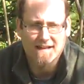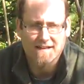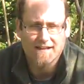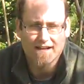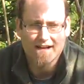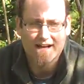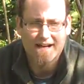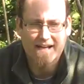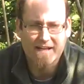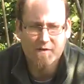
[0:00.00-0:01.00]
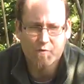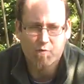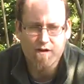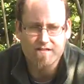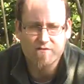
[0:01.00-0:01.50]
And I
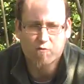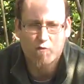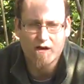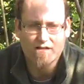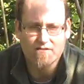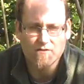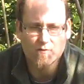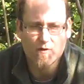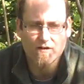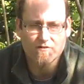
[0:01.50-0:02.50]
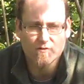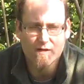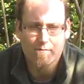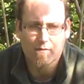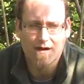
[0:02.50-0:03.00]
wasn't one to want to
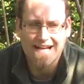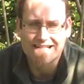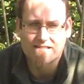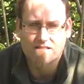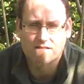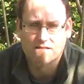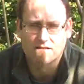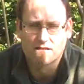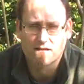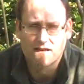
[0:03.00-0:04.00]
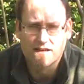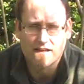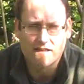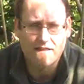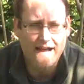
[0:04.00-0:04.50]
embrace
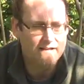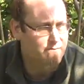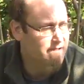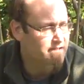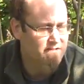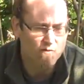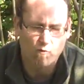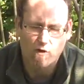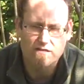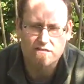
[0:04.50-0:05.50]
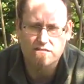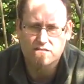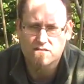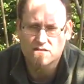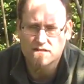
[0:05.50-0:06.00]
that because it wasn't
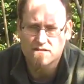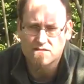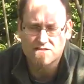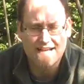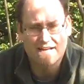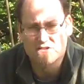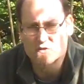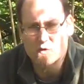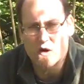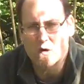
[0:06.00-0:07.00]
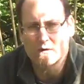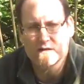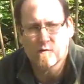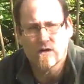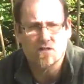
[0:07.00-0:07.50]
the status quo.
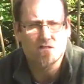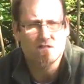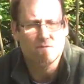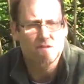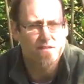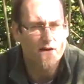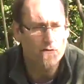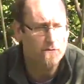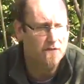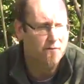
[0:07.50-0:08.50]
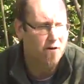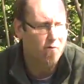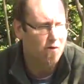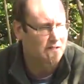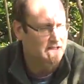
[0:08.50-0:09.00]
It wasn't something that would be
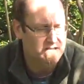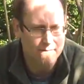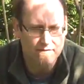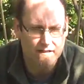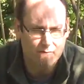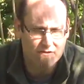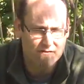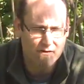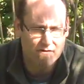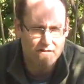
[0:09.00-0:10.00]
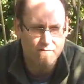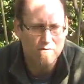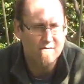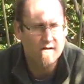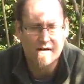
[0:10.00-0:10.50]
very well accepted. It was a very
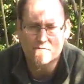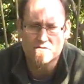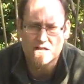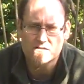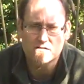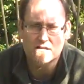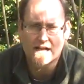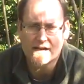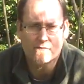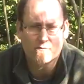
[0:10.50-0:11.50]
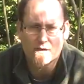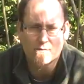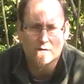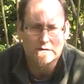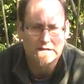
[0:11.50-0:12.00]
difficult conversation to have with
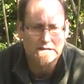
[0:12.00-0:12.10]
people.